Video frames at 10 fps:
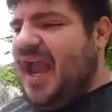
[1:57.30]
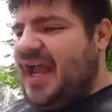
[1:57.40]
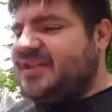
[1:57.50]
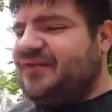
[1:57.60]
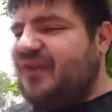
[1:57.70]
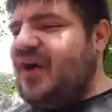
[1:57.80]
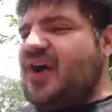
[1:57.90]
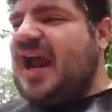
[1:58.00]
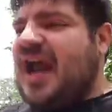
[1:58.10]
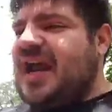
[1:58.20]
as
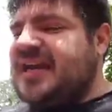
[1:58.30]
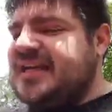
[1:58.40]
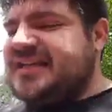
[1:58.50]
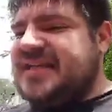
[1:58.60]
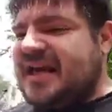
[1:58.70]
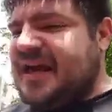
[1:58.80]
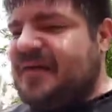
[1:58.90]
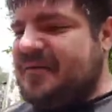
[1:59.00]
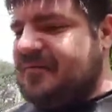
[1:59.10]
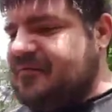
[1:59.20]
far as
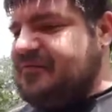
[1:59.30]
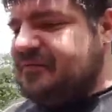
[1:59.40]
the